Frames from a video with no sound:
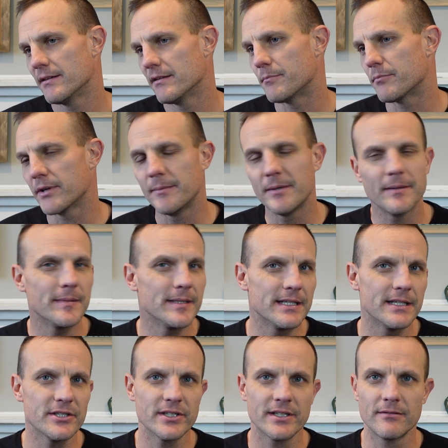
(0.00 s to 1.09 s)
The premium
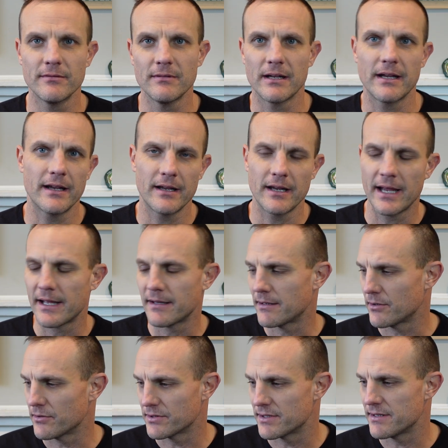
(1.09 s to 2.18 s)
edition and
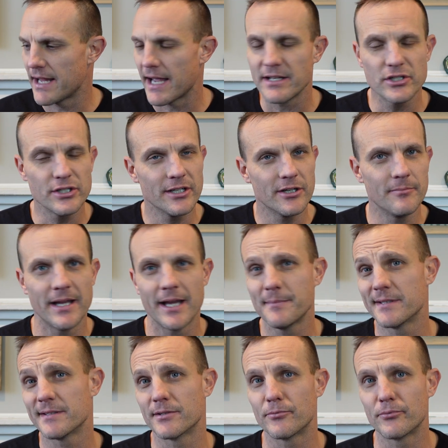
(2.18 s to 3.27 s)
those Nat Geo
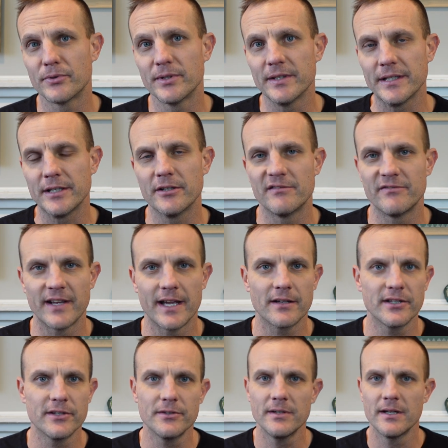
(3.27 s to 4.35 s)
maps is a really good
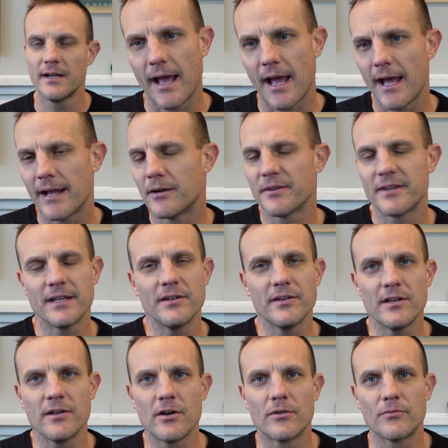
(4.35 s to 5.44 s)
value. I don't think you
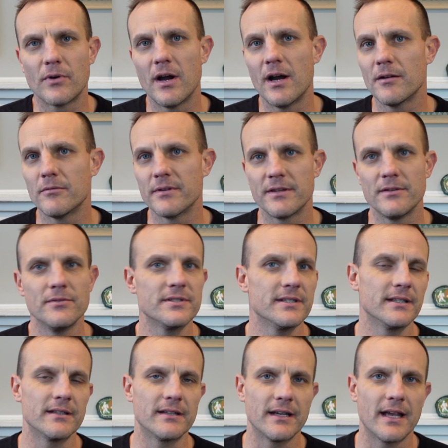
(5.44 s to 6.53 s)
can go wrong with
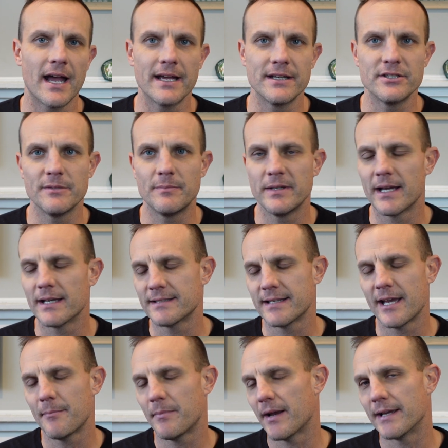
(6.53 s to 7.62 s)
using the Gaia GPS
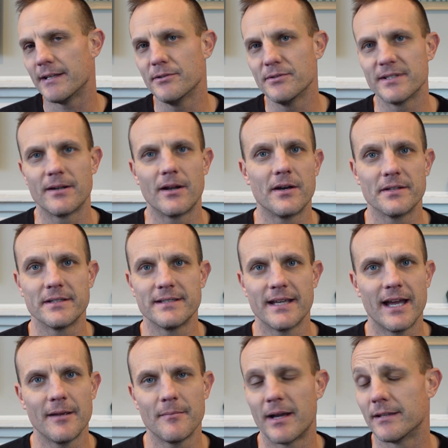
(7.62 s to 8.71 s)
app. I use it all the
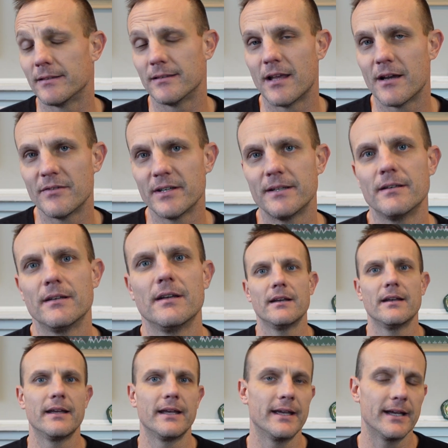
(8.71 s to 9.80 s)
time. I love it
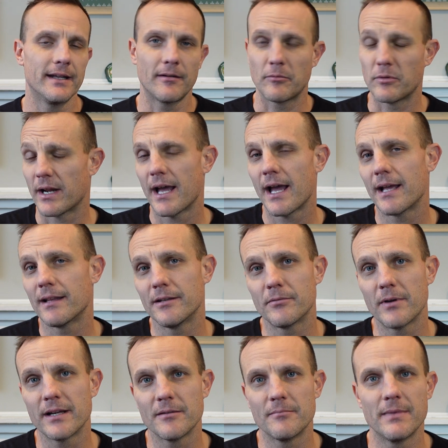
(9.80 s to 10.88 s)
and I would highly
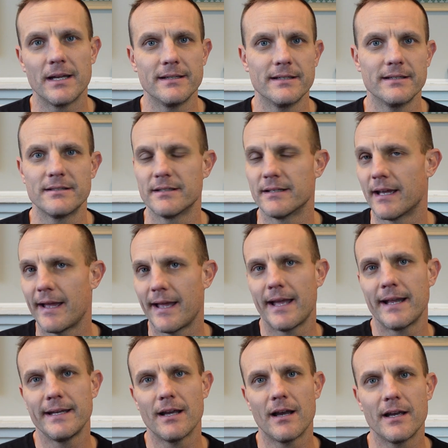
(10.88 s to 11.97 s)
recommend it to
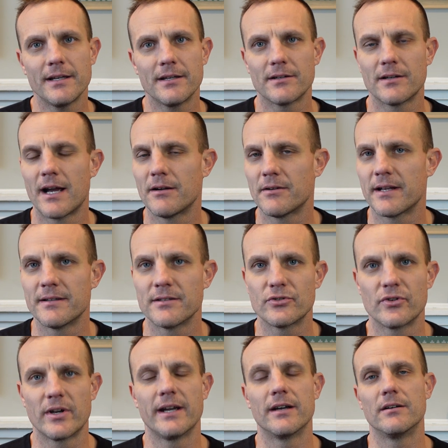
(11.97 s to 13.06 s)
any hiker out on the
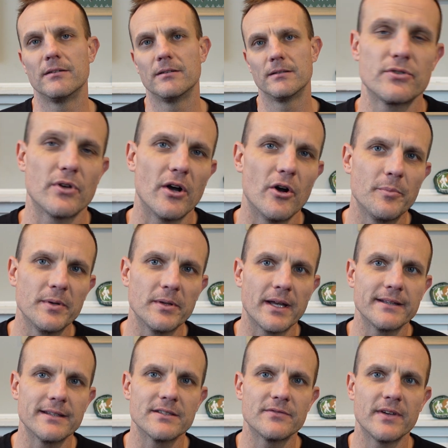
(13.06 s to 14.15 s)
trail. So I hope you
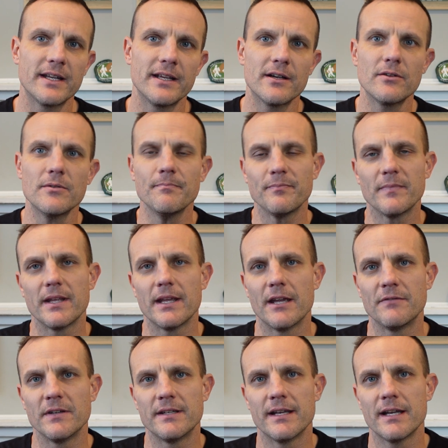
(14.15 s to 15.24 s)
liked this video.
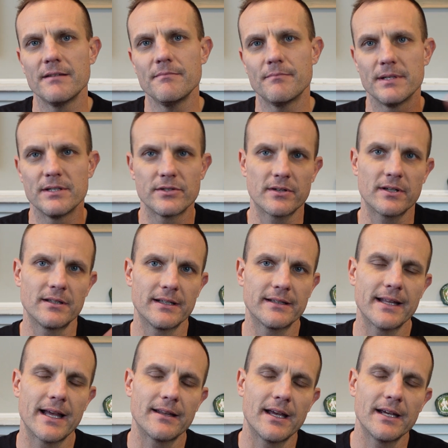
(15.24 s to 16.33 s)
If you did, be sure to click
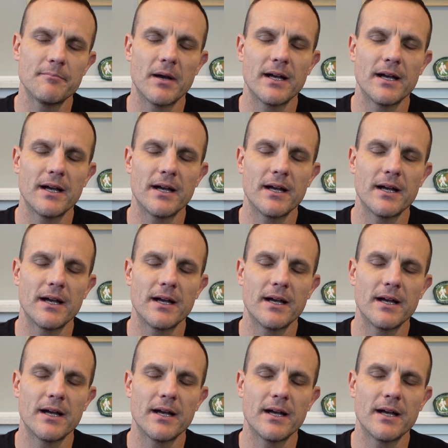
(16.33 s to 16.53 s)
that like